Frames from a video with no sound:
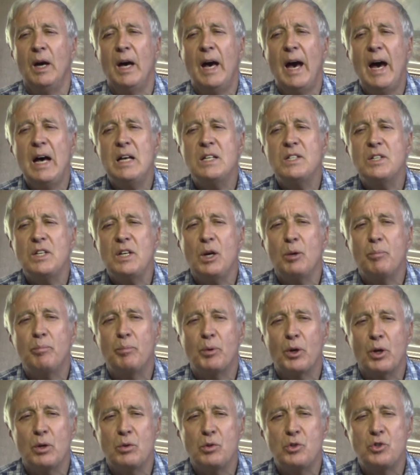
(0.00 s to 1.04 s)
As he
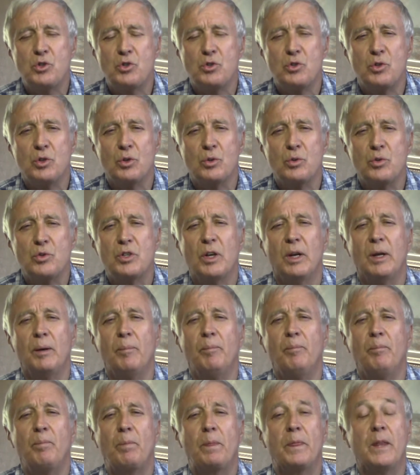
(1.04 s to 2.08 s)
approached
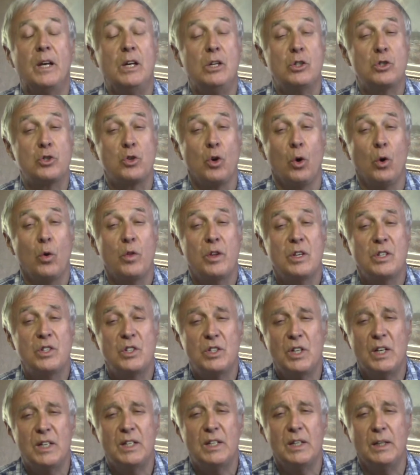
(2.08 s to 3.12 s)
Jerusalem, he saw the
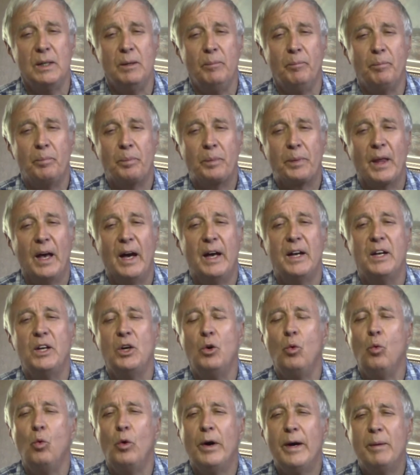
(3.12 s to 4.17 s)
city and he
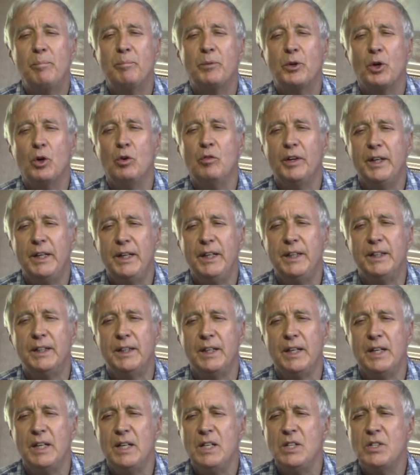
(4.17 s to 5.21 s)
wept over it.
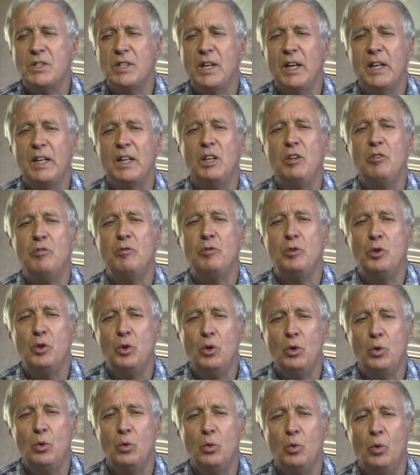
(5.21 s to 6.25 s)
He said, If
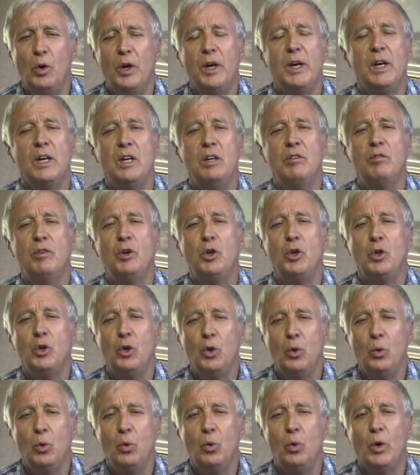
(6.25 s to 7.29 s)
you, even
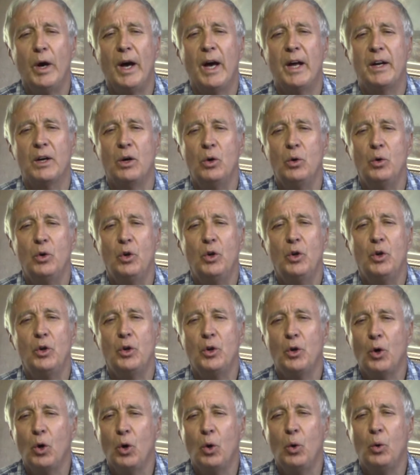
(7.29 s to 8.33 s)
you, had only
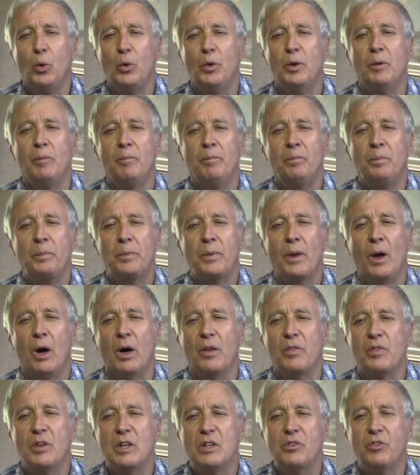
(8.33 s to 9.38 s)
known
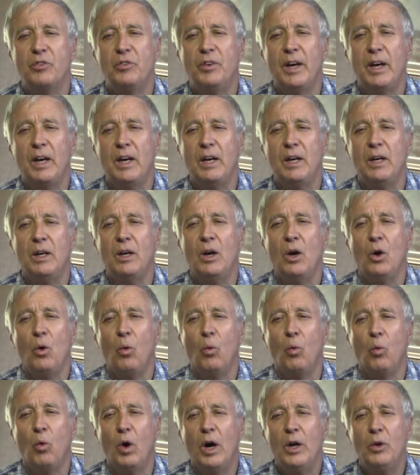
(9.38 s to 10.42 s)
on this day
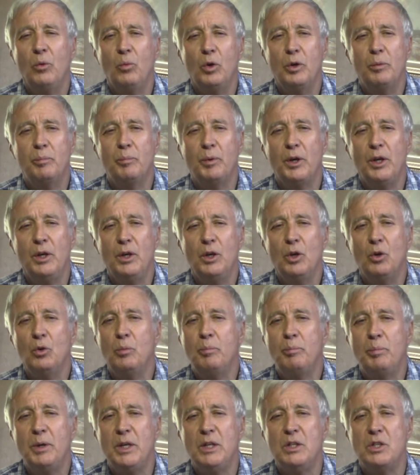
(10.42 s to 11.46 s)
what would bring
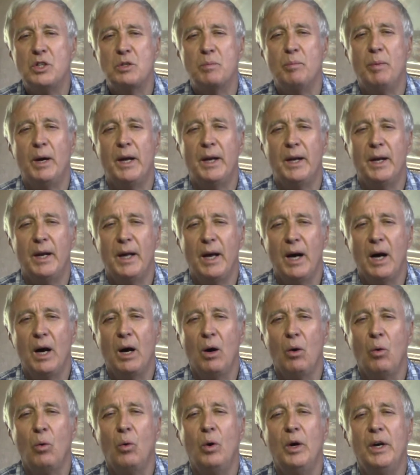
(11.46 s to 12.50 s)
you peace, but
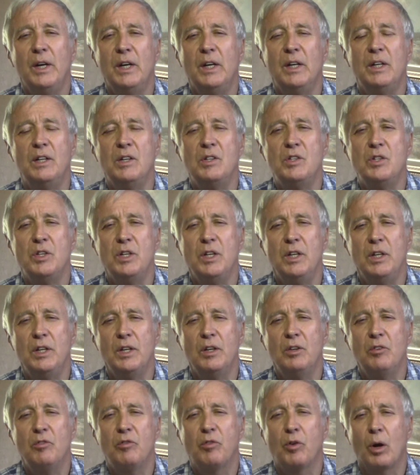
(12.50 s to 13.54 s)
now it is
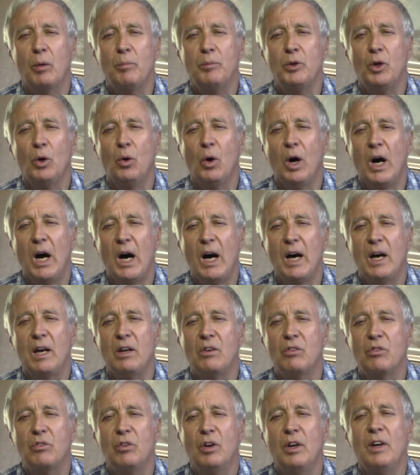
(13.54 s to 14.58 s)
hidden from your
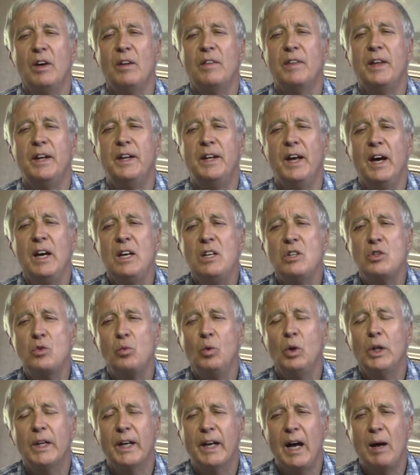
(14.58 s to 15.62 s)
eyes. The days
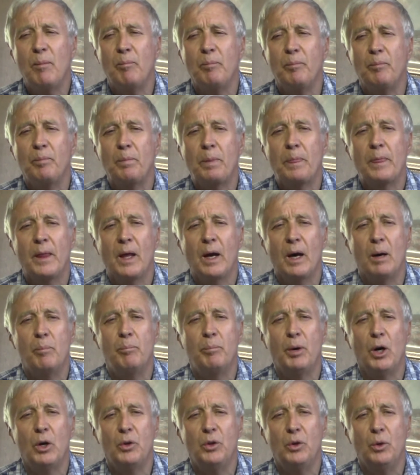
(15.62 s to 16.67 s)
will come
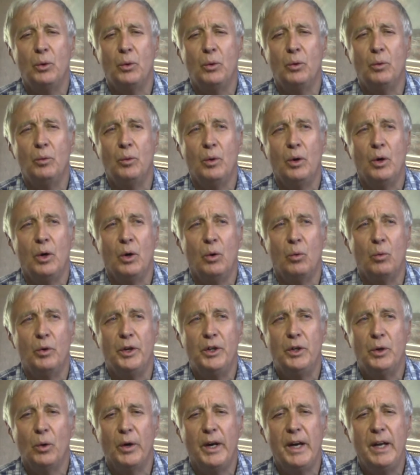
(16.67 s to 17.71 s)
upon you
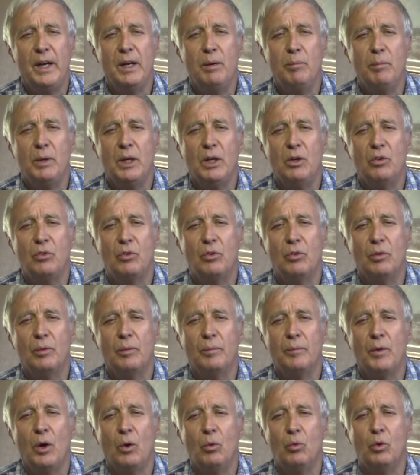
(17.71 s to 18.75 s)
when your enemies
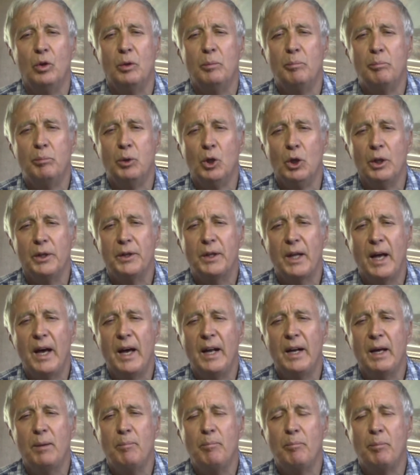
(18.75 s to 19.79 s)
will build an
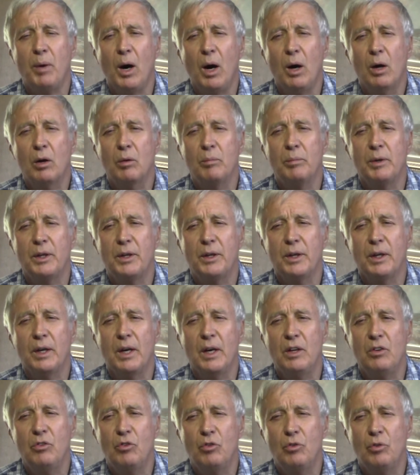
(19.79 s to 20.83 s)
embankment
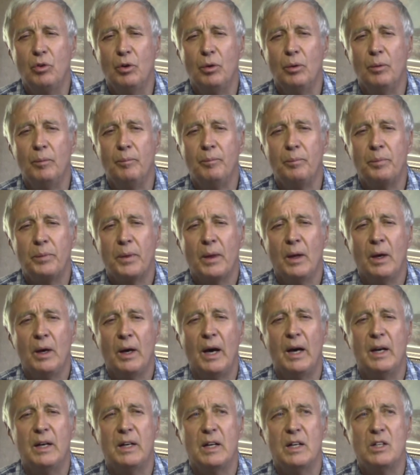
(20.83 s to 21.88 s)
against you
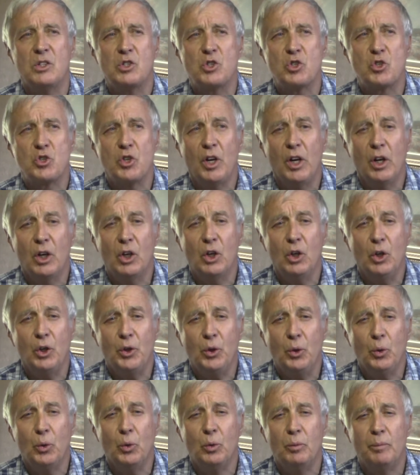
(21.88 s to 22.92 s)
and encircle
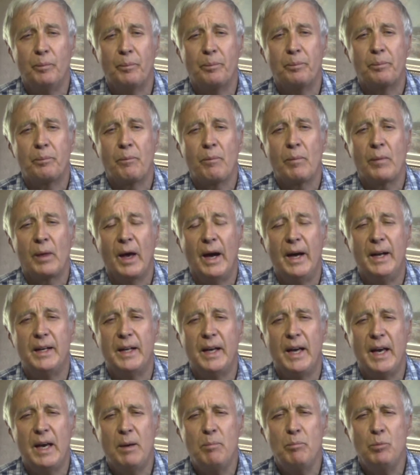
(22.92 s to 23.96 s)
you and
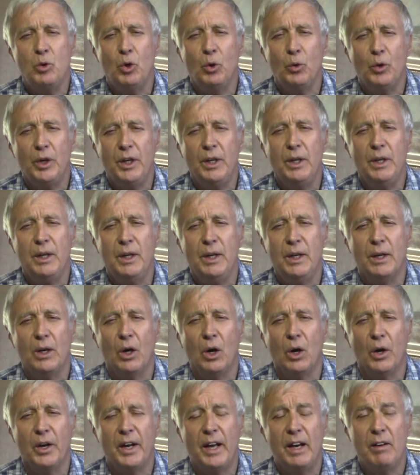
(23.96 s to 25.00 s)
hem you in
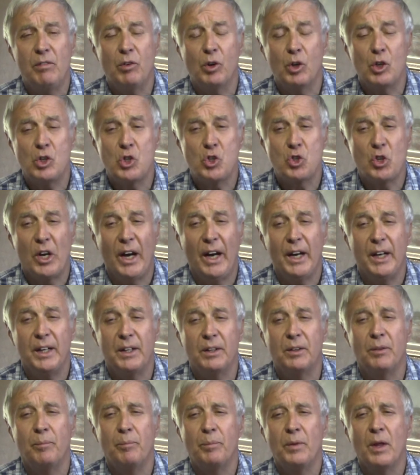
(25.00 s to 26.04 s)
on every
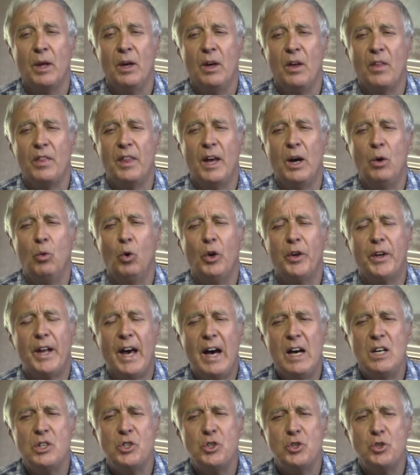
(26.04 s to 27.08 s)
side. They will
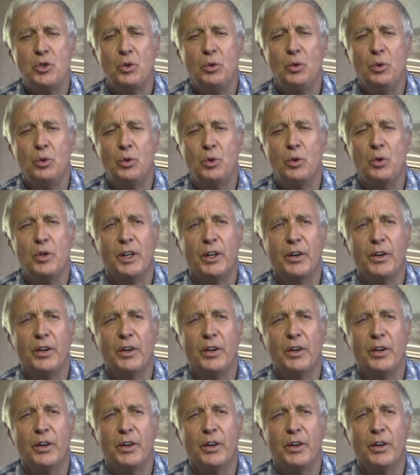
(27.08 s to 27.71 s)
dash you to the